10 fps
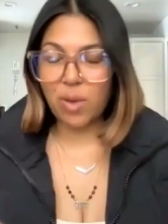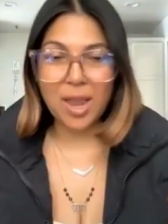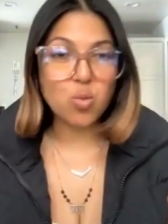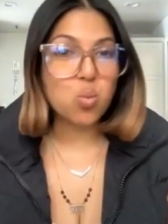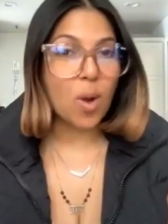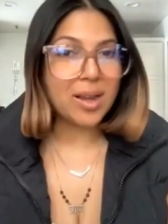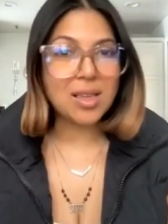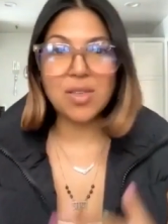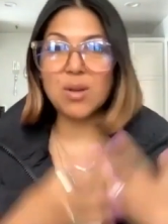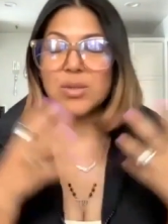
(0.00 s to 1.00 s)
and
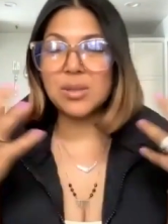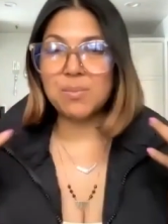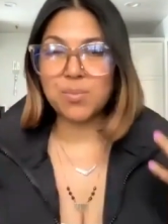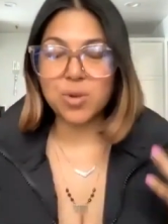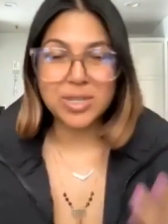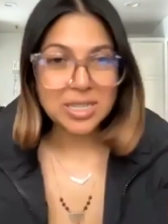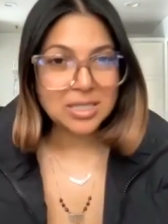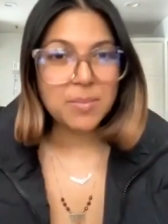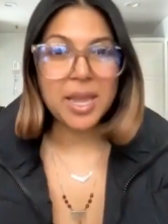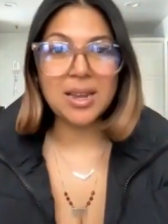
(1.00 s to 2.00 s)
running those and
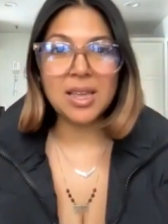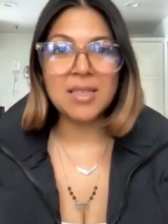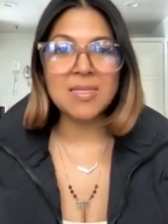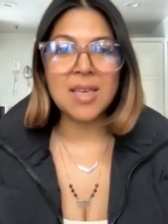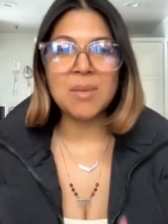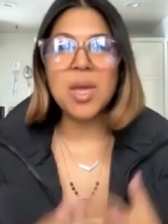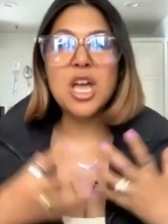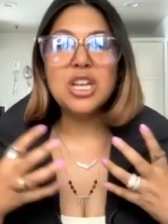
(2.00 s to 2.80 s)
participating in them.